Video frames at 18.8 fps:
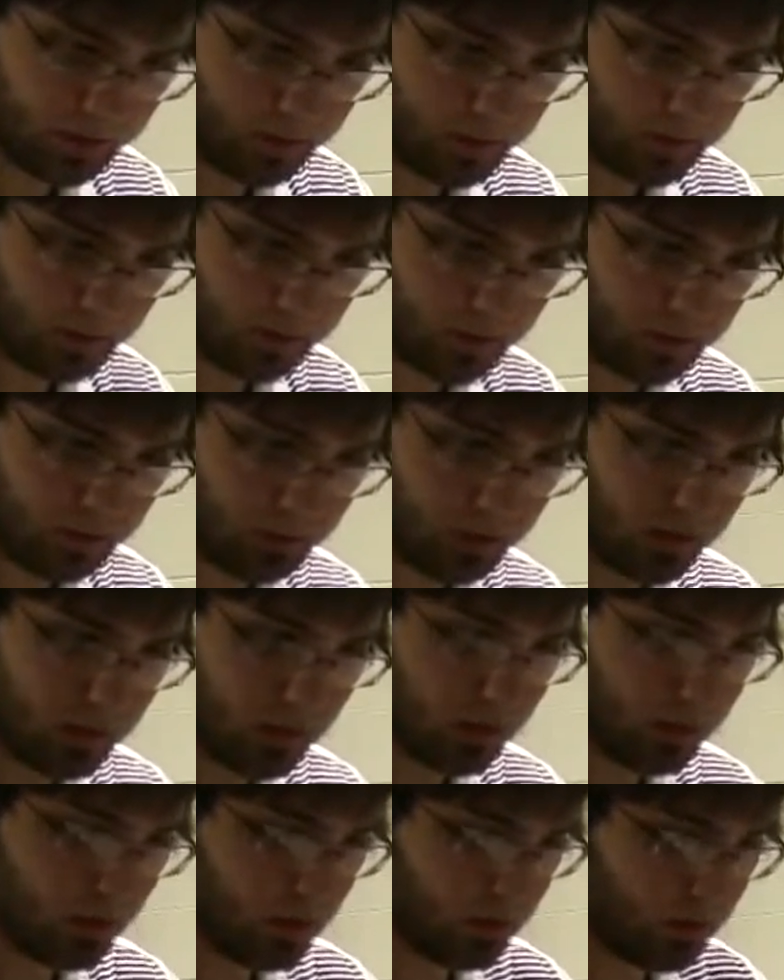but we
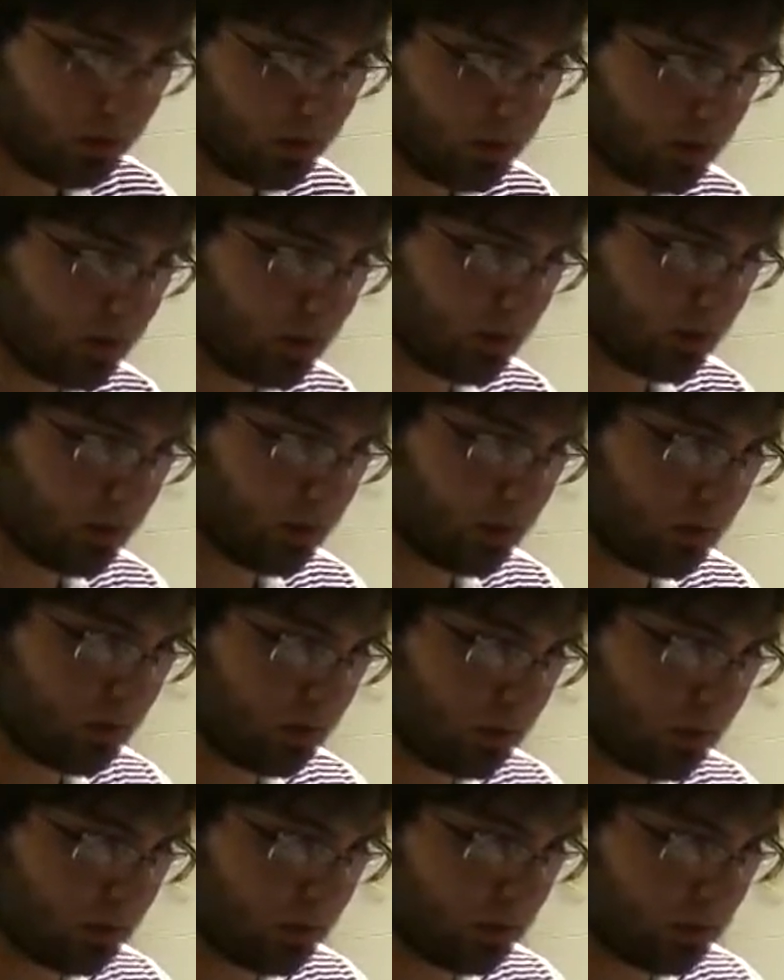also are
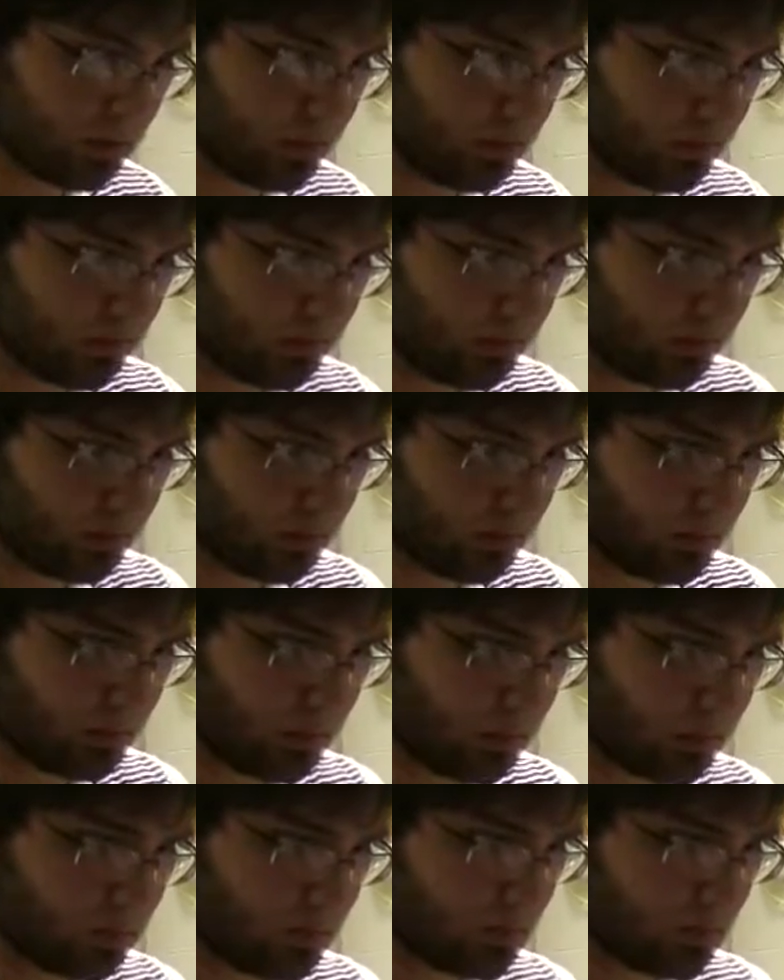simultaneously using that piece of tape